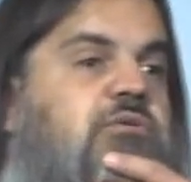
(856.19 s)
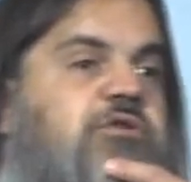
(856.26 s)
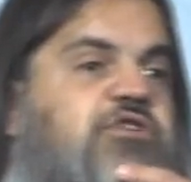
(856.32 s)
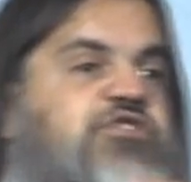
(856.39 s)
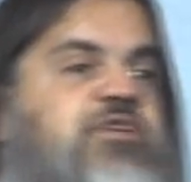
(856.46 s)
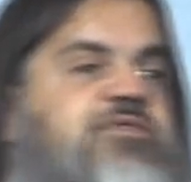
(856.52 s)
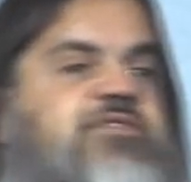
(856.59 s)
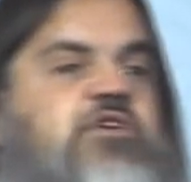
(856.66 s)
we're
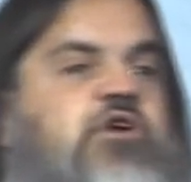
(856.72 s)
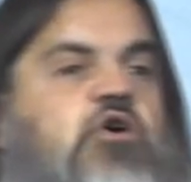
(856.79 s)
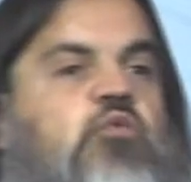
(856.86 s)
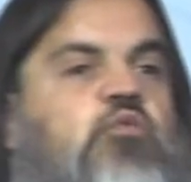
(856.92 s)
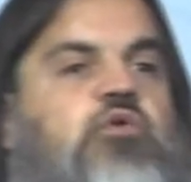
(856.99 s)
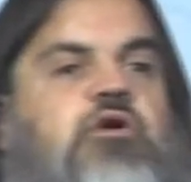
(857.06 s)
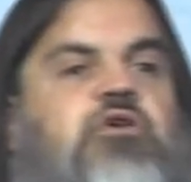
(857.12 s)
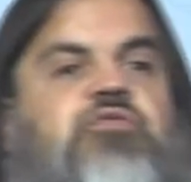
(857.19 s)
shifting our
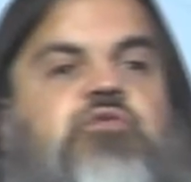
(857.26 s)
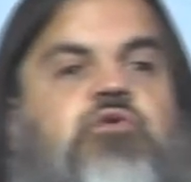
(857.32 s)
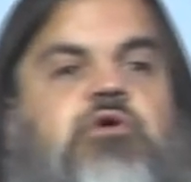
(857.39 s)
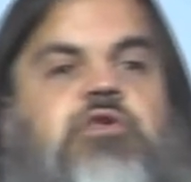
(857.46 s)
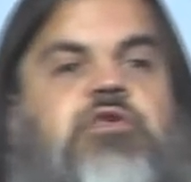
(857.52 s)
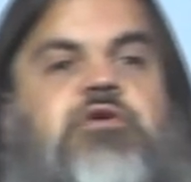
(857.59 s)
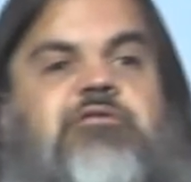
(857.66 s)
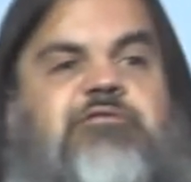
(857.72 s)

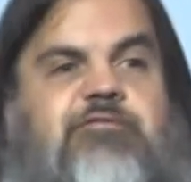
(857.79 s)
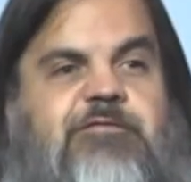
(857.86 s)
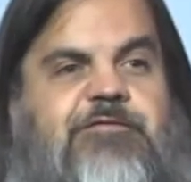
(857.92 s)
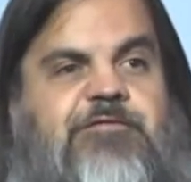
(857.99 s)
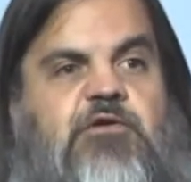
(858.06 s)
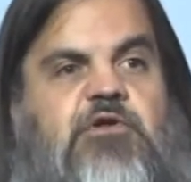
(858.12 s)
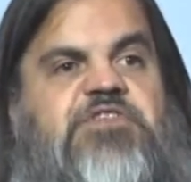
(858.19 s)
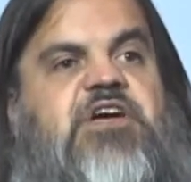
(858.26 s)
workforce from
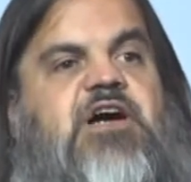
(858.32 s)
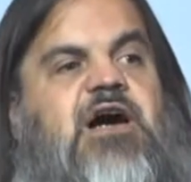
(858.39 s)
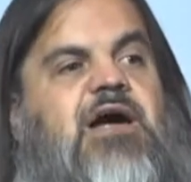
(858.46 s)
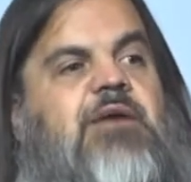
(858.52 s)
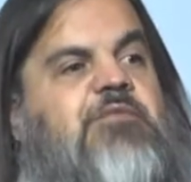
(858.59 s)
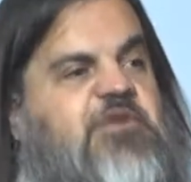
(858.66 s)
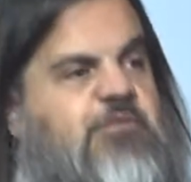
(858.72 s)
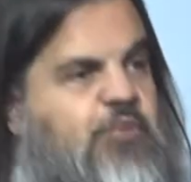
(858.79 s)

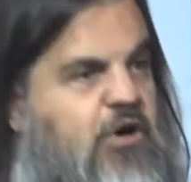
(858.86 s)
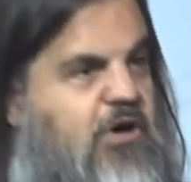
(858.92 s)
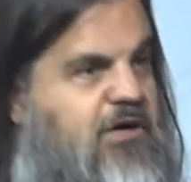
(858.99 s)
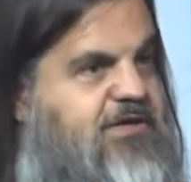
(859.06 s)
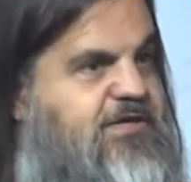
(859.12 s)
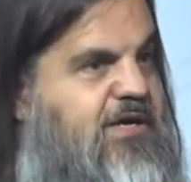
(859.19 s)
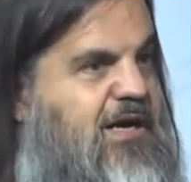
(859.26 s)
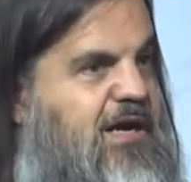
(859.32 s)
full-time to
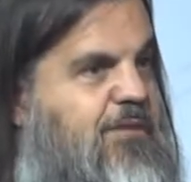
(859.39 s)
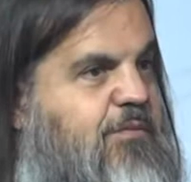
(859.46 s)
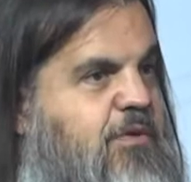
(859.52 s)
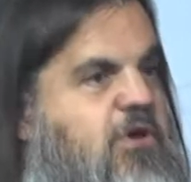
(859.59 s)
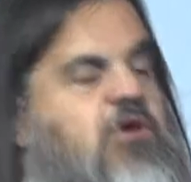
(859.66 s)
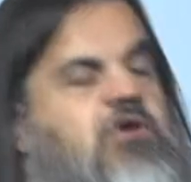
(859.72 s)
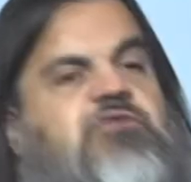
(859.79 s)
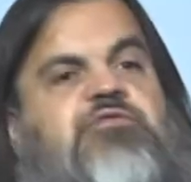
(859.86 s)
part-time,
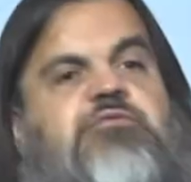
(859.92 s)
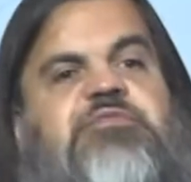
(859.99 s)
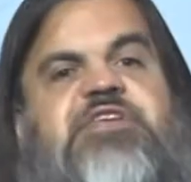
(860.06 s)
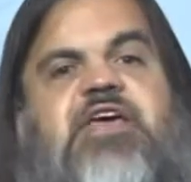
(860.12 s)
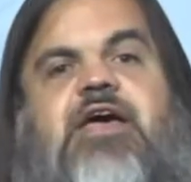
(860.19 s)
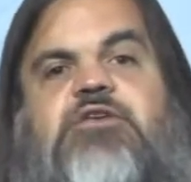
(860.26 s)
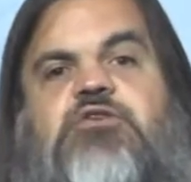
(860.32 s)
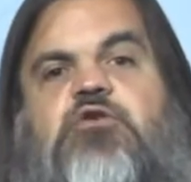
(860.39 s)
from
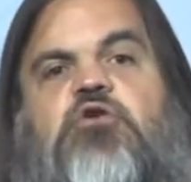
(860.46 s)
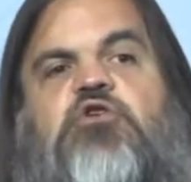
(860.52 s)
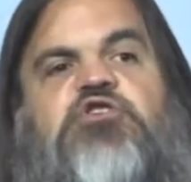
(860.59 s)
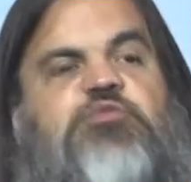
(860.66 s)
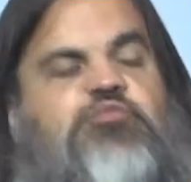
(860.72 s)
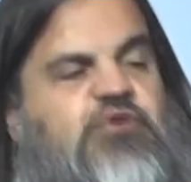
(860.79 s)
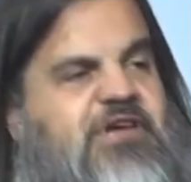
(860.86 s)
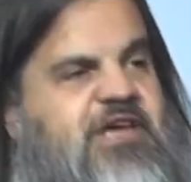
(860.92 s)
tenure
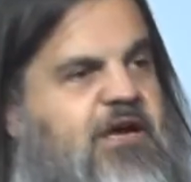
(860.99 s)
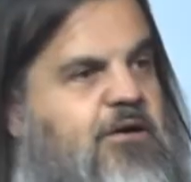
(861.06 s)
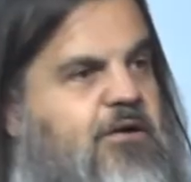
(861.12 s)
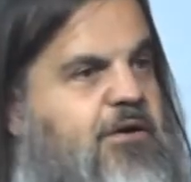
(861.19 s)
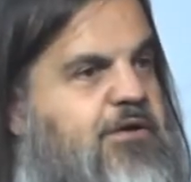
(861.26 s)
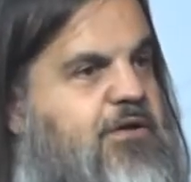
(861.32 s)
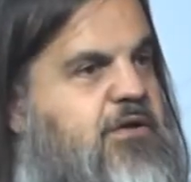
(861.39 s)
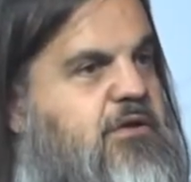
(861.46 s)
to
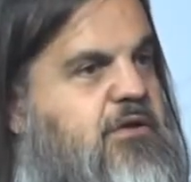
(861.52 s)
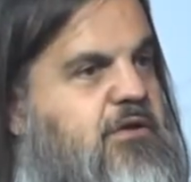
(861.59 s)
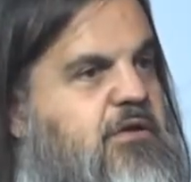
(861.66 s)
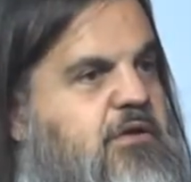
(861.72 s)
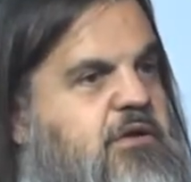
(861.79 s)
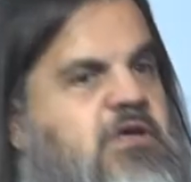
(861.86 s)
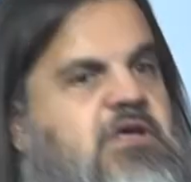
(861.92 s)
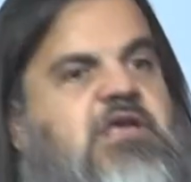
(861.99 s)
precarity.
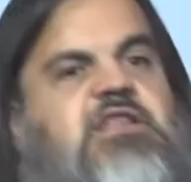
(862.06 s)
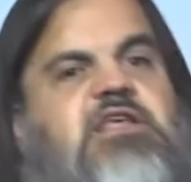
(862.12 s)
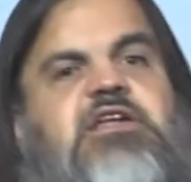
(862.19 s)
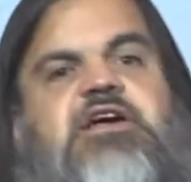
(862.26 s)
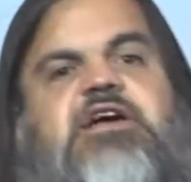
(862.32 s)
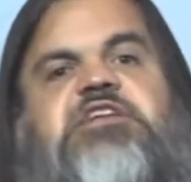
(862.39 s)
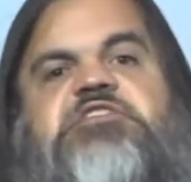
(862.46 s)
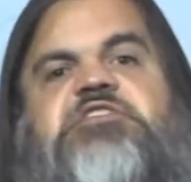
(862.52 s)
In the
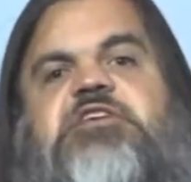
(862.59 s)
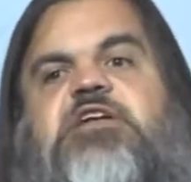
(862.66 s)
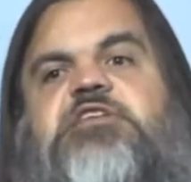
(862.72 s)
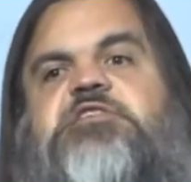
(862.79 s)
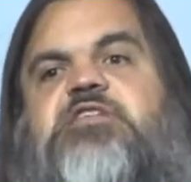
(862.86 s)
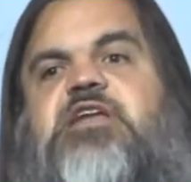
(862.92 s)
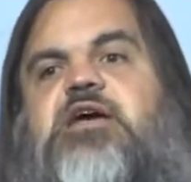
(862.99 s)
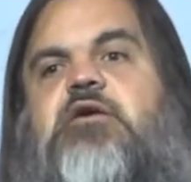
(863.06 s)
United
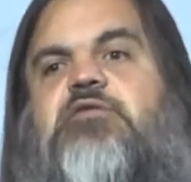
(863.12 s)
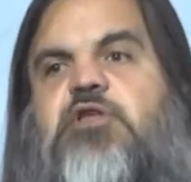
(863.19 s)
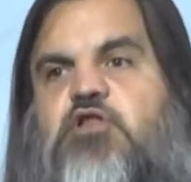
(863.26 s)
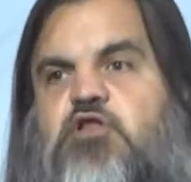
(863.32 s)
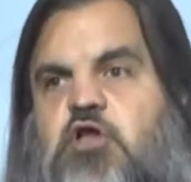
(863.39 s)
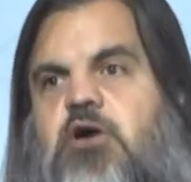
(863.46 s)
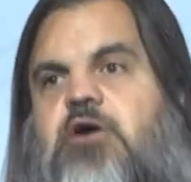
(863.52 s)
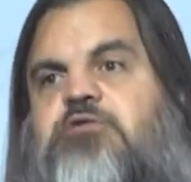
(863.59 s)
States now, the
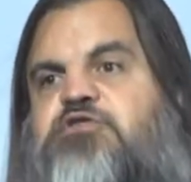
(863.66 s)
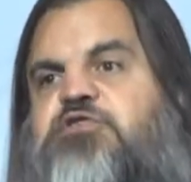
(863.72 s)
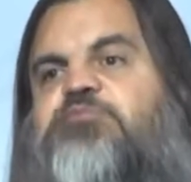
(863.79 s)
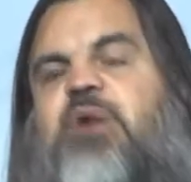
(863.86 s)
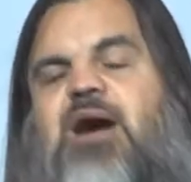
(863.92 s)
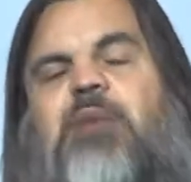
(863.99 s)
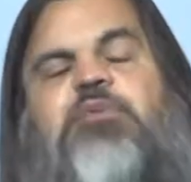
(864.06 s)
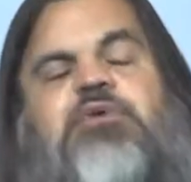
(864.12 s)

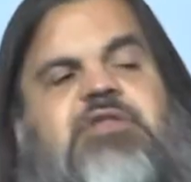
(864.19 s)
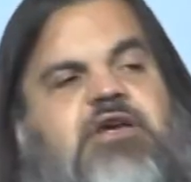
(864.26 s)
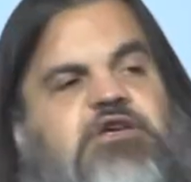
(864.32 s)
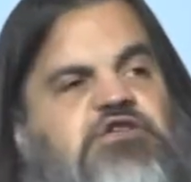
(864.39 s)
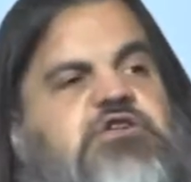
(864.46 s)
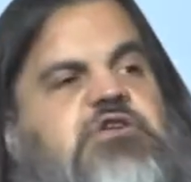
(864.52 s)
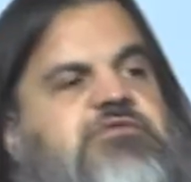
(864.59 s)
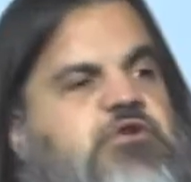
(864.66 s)
largest
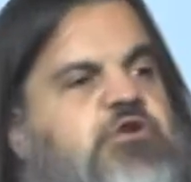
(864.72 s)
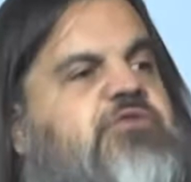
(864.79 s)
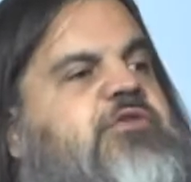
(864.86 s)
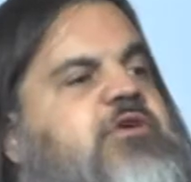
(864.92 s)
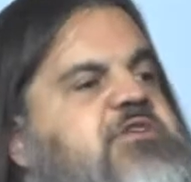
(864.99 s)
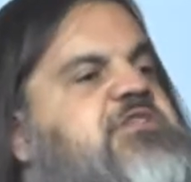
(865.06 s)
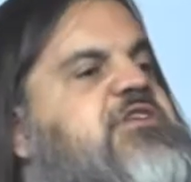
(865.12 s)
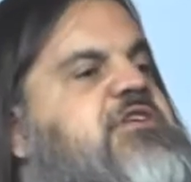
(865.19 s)
population of
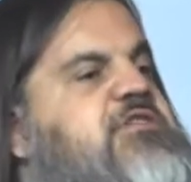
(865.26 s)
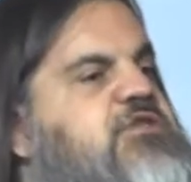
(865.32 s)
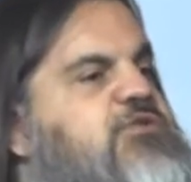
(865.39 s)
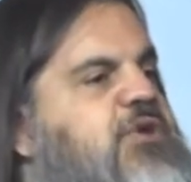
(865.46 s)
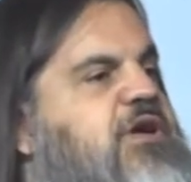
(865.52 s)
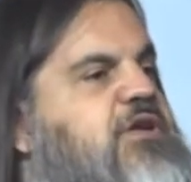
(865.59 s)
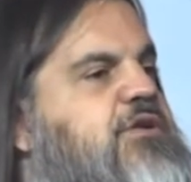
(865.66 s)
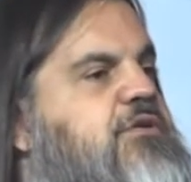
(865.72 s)
university
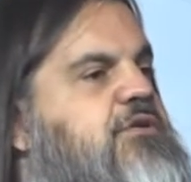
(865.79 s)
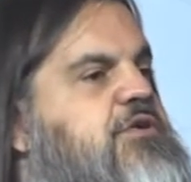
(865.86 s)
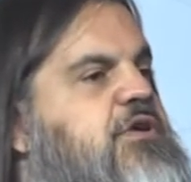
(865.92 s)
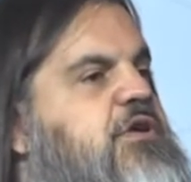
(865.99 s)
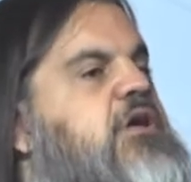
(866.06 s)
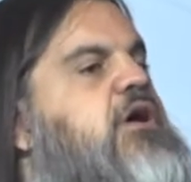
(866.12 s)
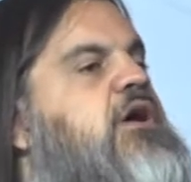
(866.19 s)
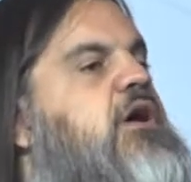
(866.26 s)
instructors
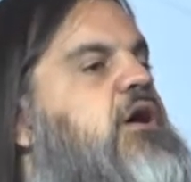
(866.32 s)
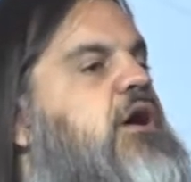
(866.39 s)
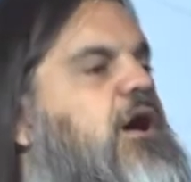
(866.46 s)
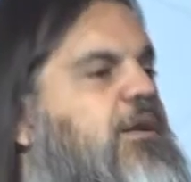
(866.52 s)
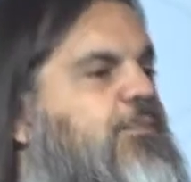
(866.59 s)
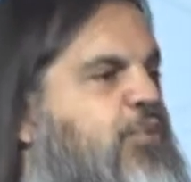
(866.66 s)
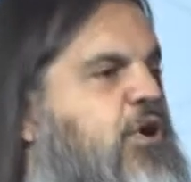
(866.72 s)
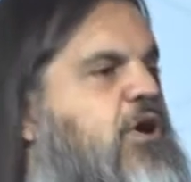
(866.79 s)

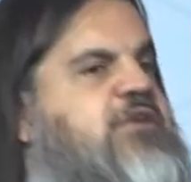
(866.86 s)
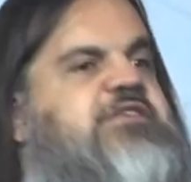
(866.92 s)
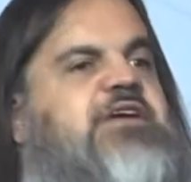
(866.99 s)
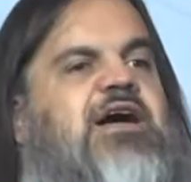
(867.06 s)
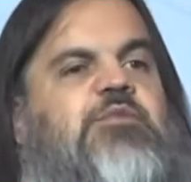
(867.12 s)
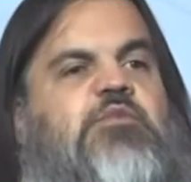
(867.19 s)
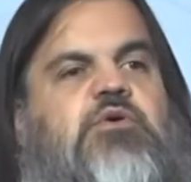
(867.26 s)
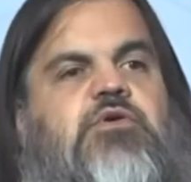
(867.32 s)
are
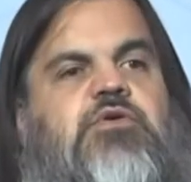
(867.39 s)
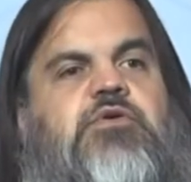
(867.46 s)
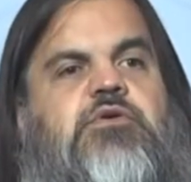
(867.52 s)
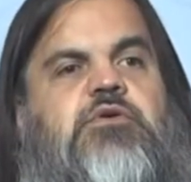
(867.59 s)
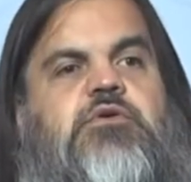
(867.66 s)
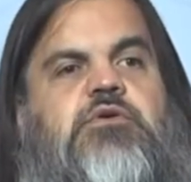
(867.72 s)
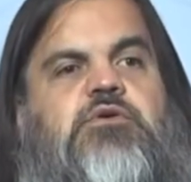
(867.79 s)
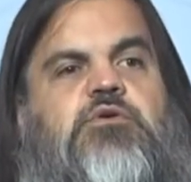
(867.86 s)
part-timers
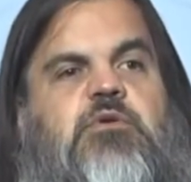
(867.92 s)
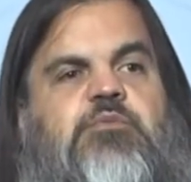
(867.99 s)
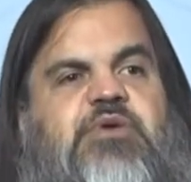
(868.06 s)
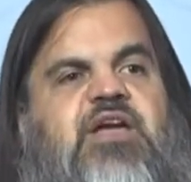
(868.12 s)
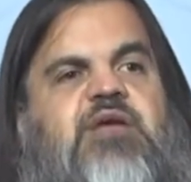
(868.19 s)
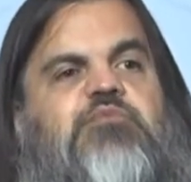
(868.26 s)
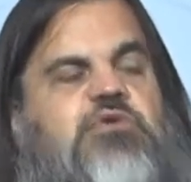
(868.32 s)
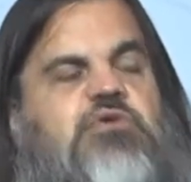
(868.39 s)
who are
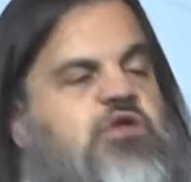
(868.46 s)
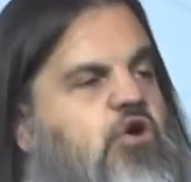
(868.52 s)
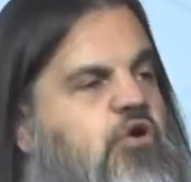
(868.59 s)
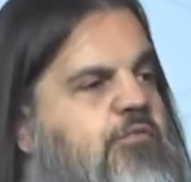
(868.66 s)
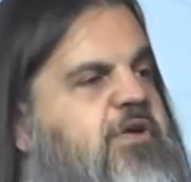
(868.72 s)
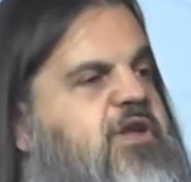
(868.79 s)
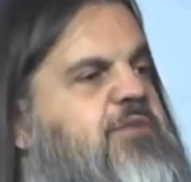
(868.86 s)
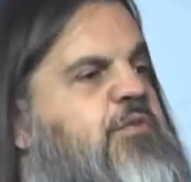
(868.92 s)
paid
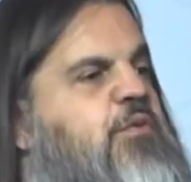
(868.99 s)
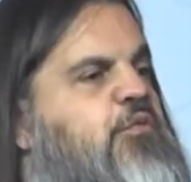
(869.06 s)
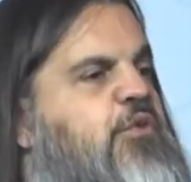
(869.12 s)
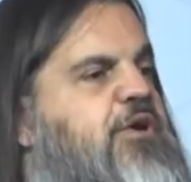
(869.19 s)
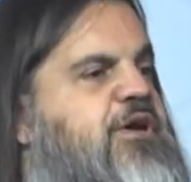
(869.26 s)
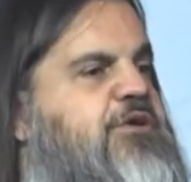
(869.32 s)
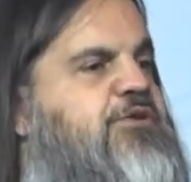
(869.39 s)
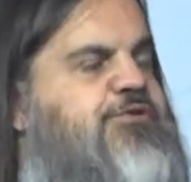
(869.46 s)
below minimum
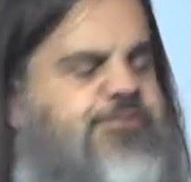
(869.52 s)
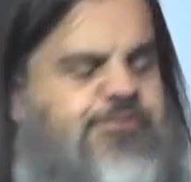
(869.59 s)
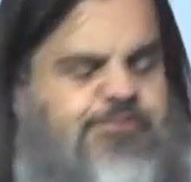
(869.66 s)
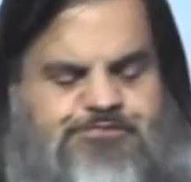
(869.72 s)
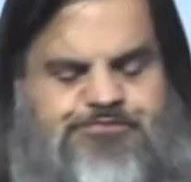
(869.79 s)
wage.